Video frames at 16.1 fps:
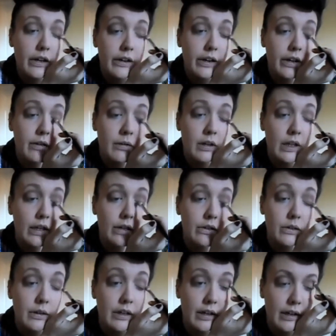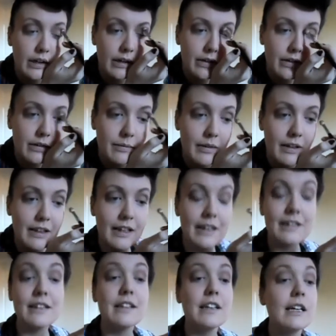I don't know what that squeaking is. I
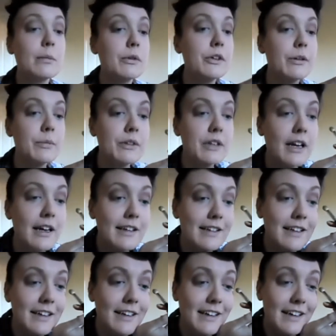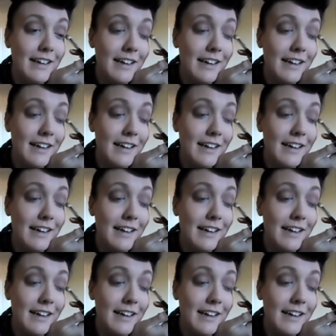think it's the neighbours upstairs.